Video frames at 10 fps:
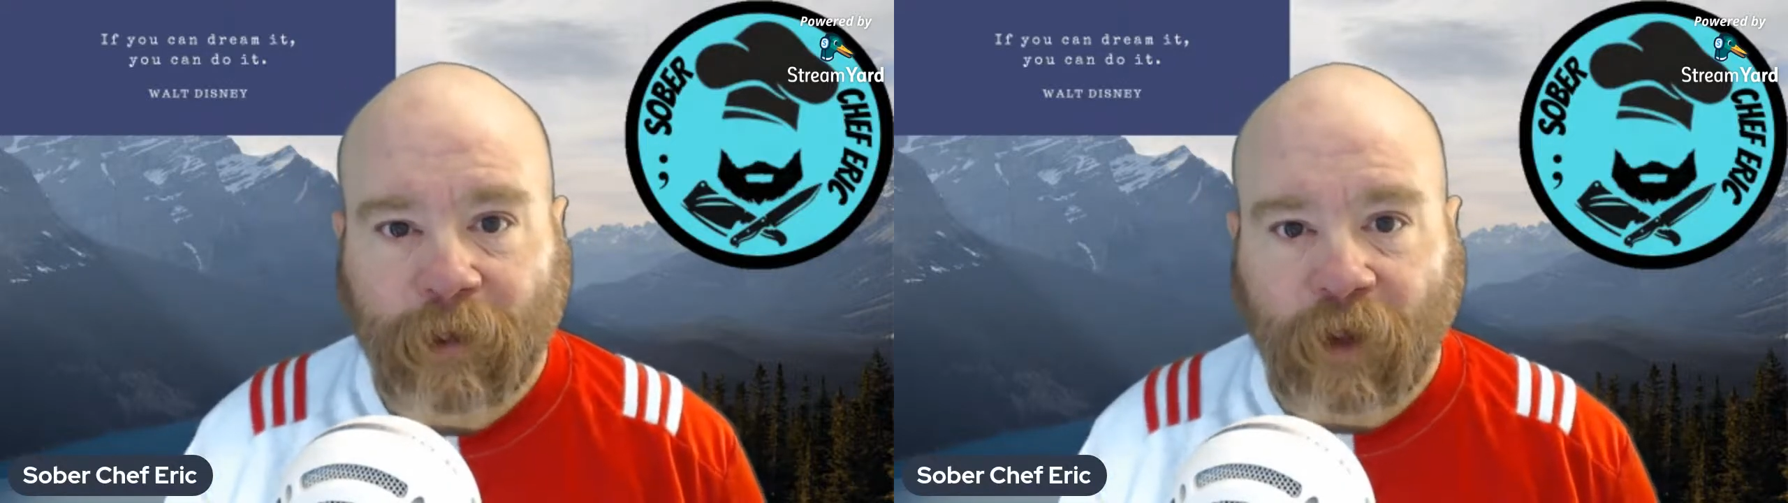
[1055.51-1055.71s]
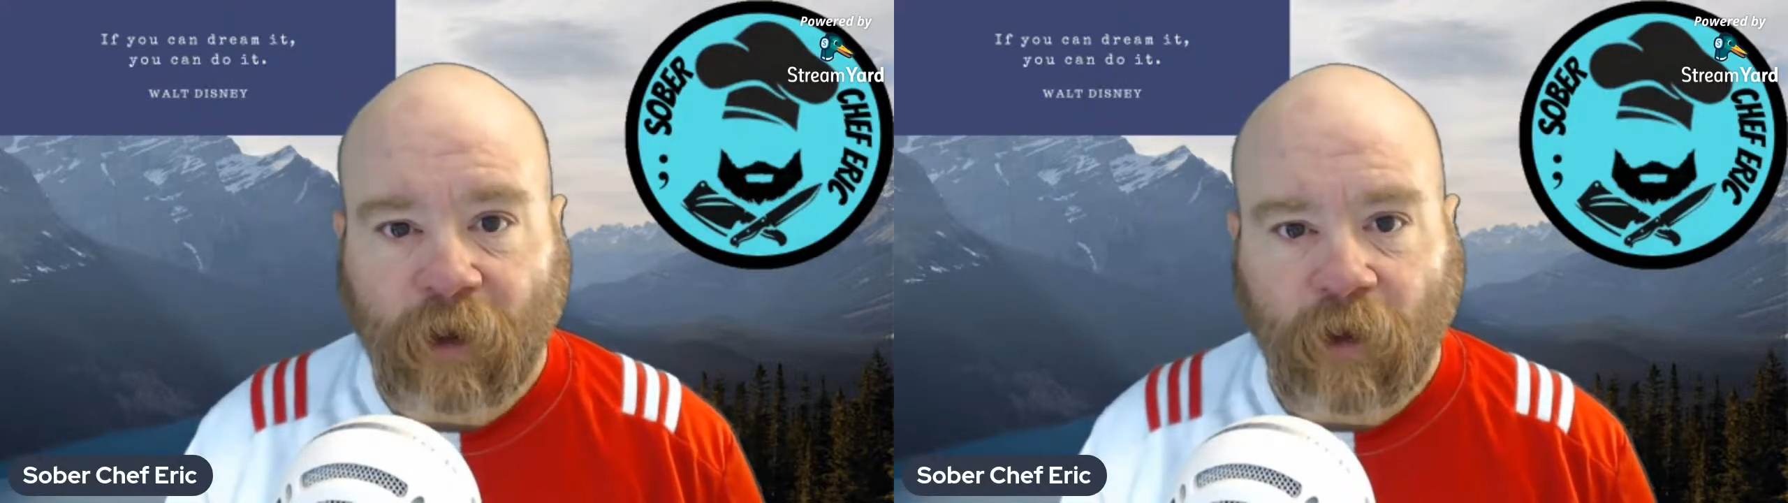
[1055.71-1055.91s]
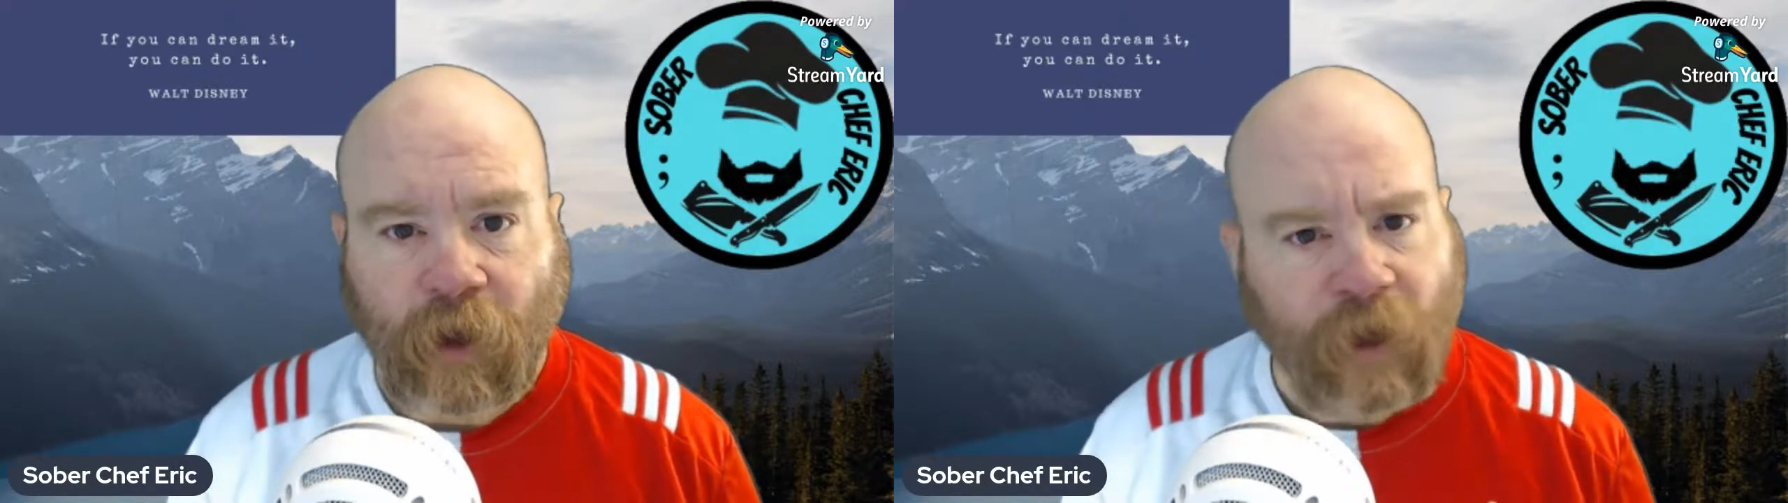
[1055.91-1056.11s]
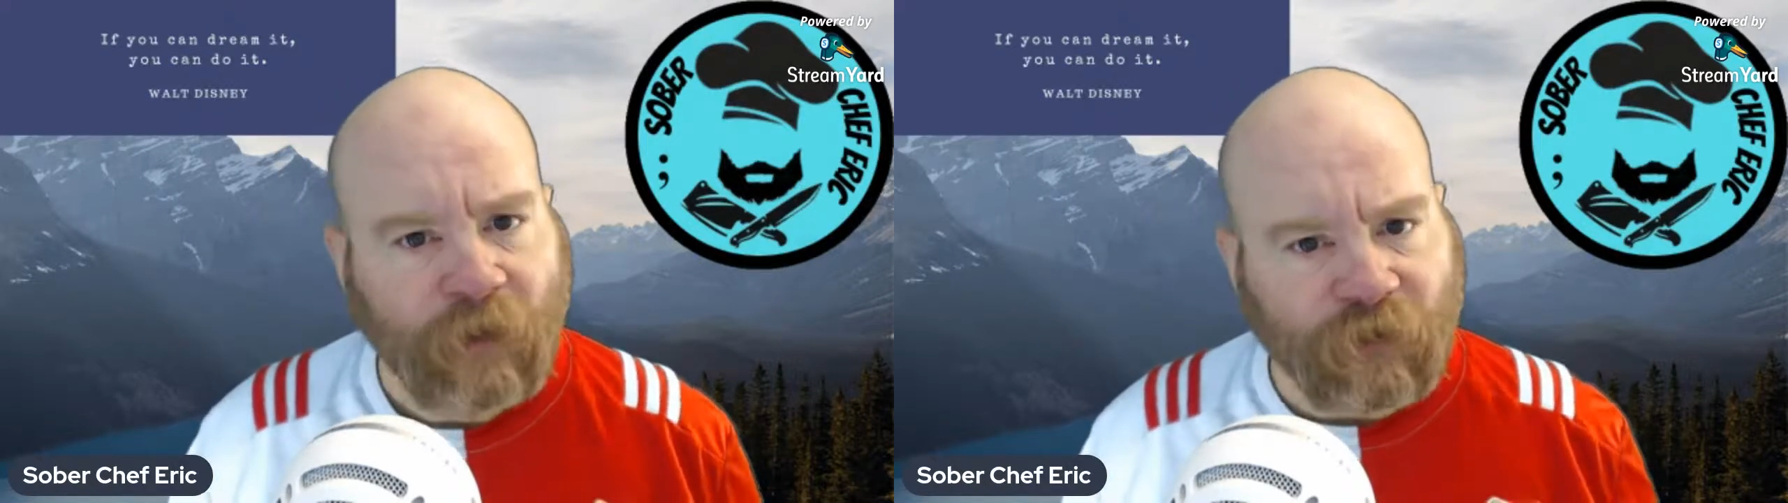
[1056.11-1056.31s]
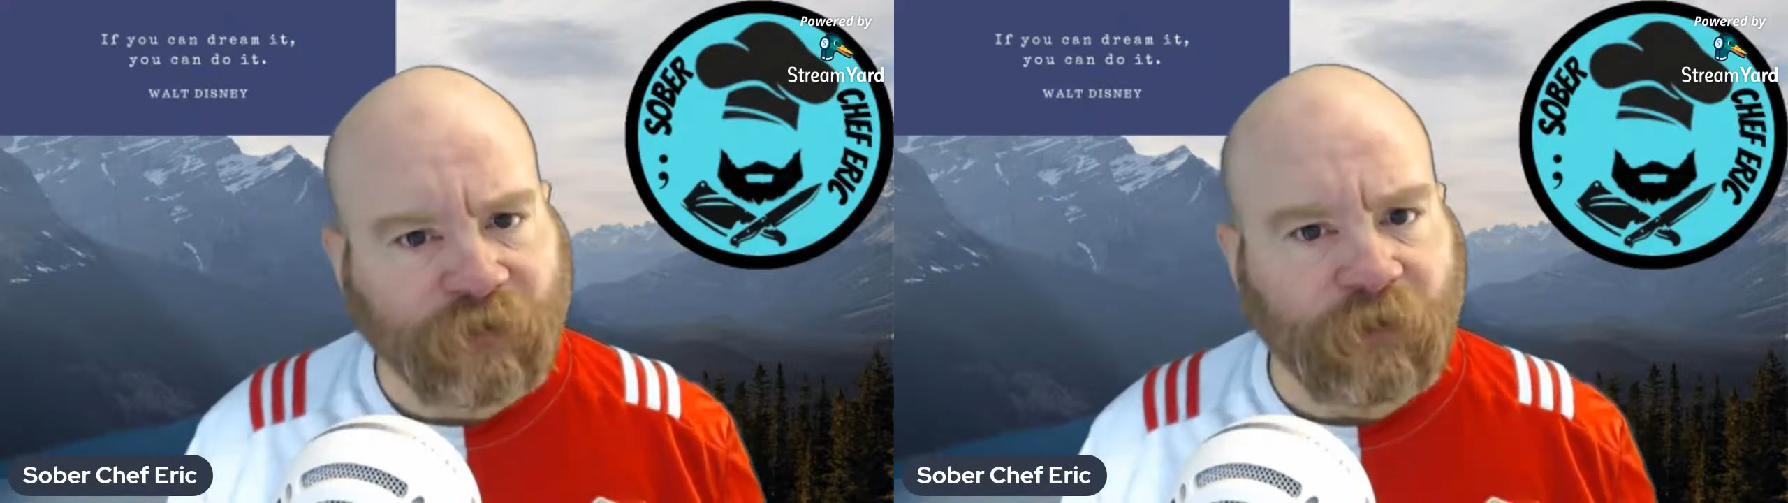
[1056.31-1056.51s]
Their
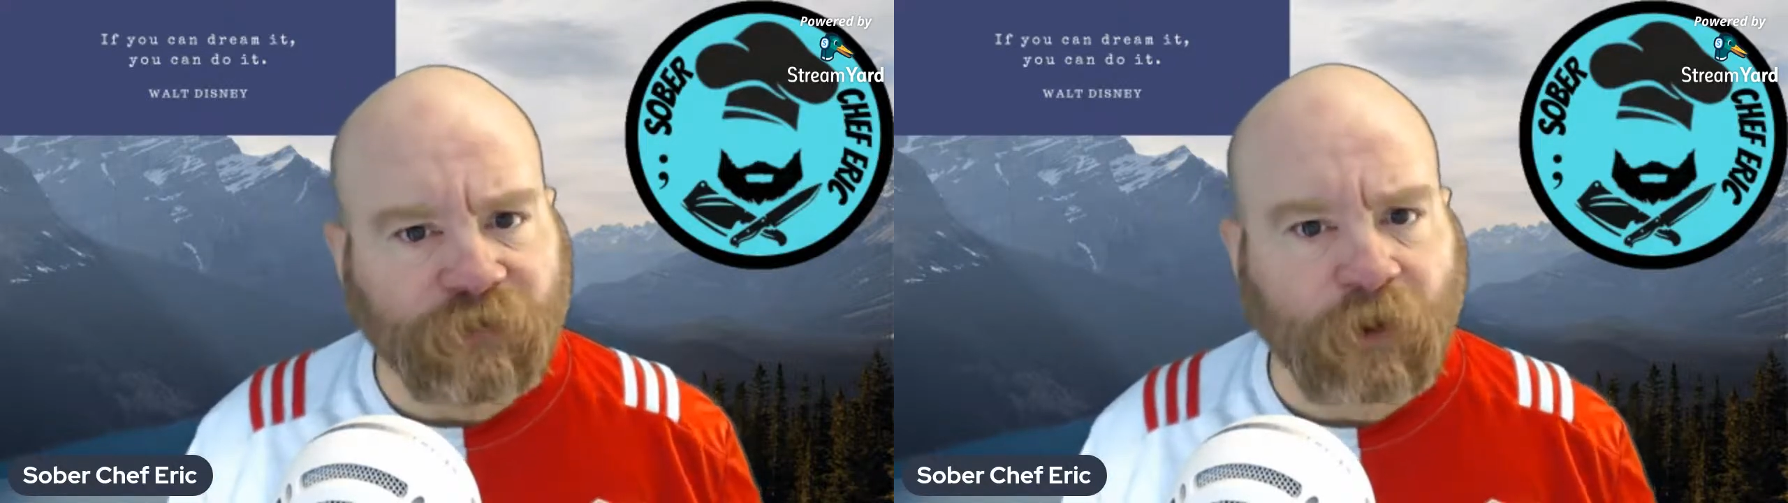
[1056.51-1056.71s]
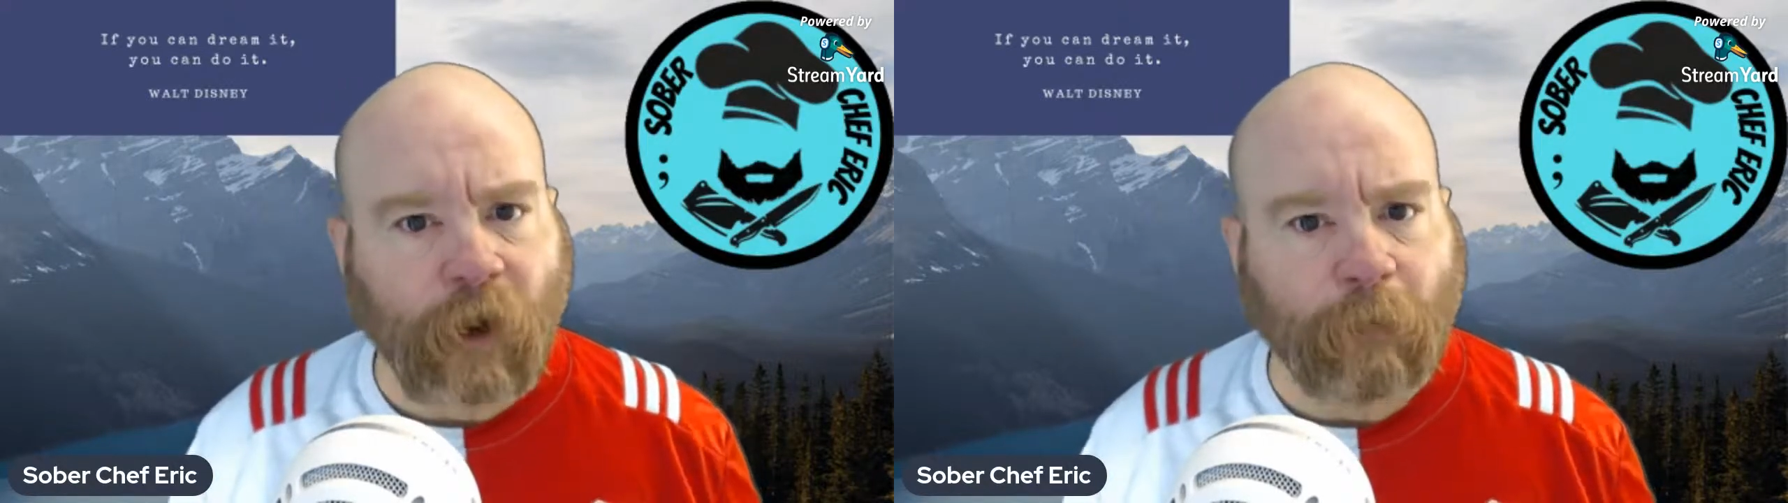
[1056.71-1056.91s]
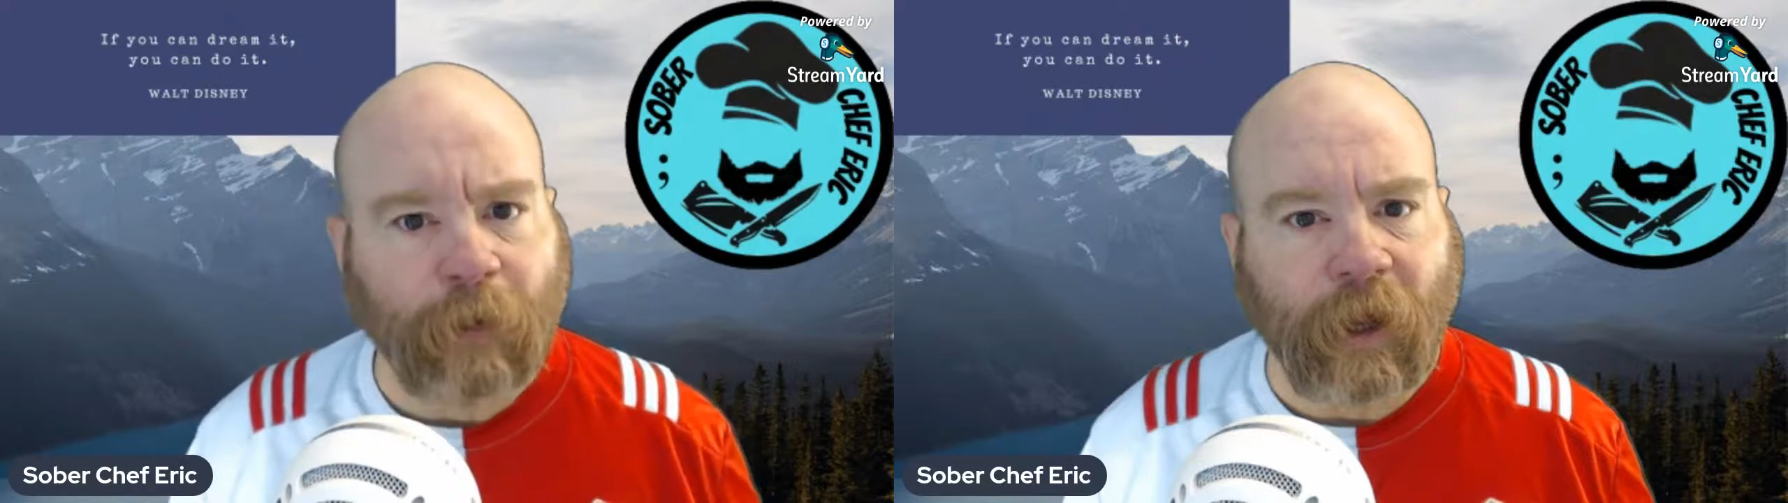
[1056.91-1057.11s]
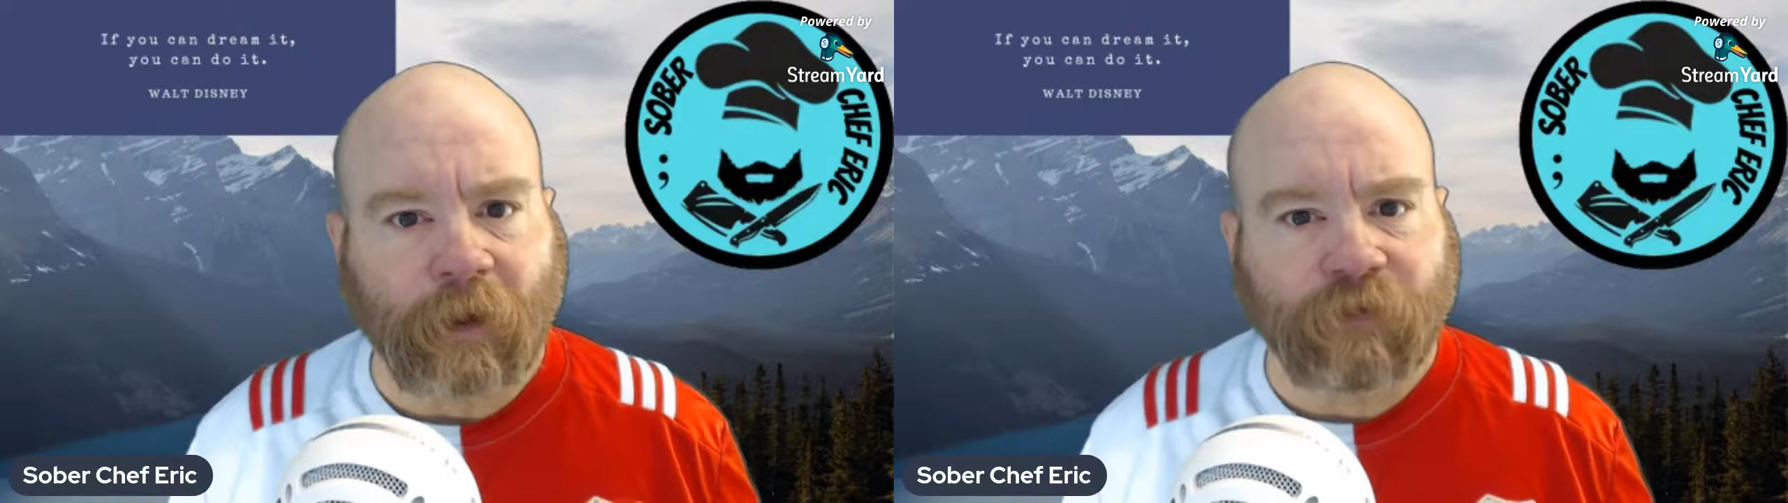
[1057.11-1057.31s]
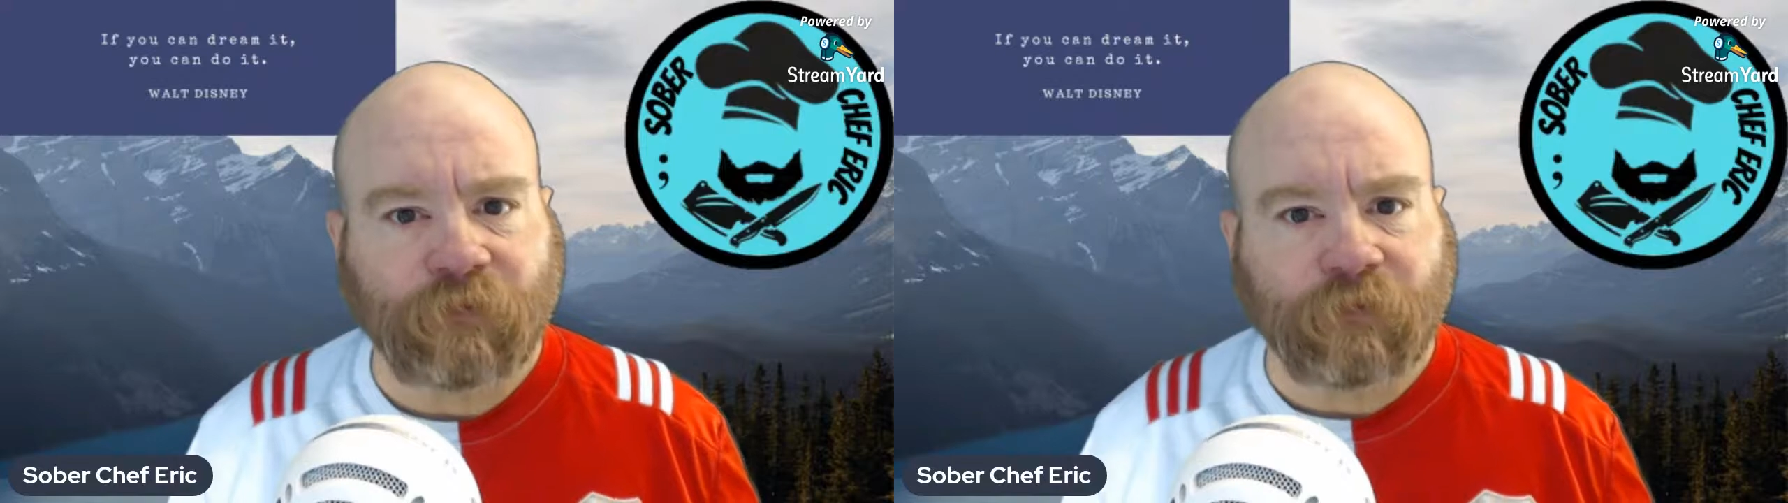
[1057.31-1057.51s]
scents are
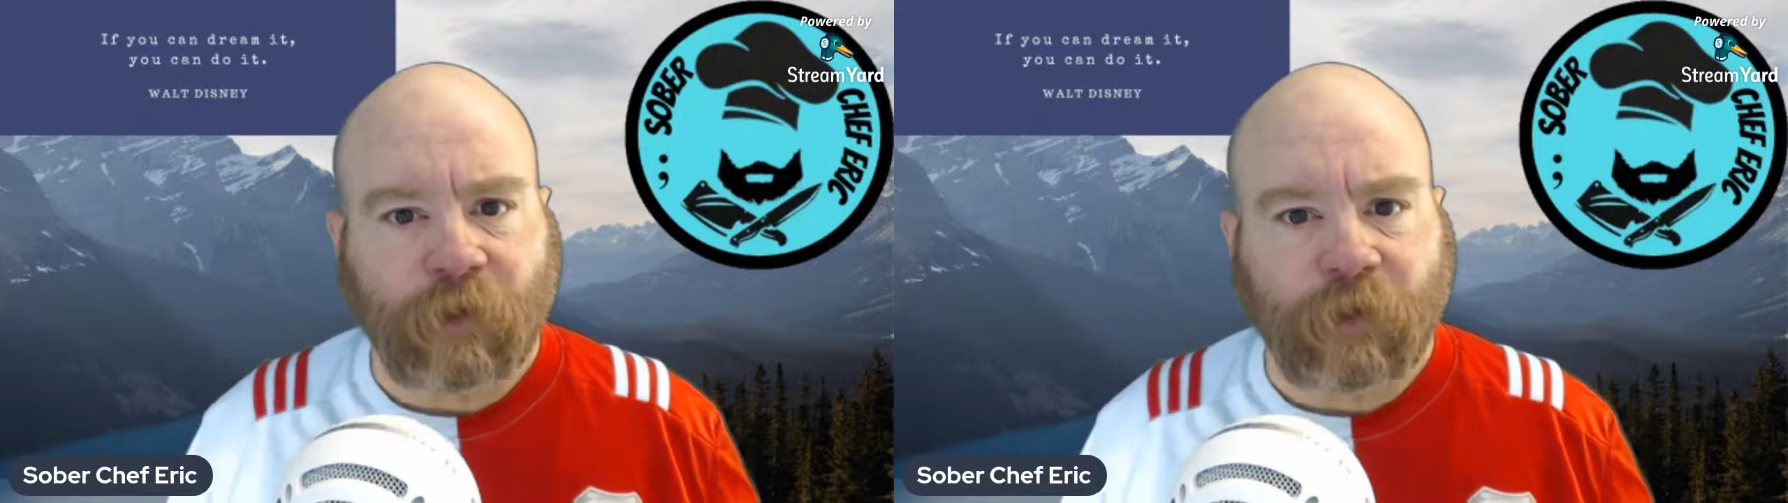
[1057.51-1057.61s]
complex.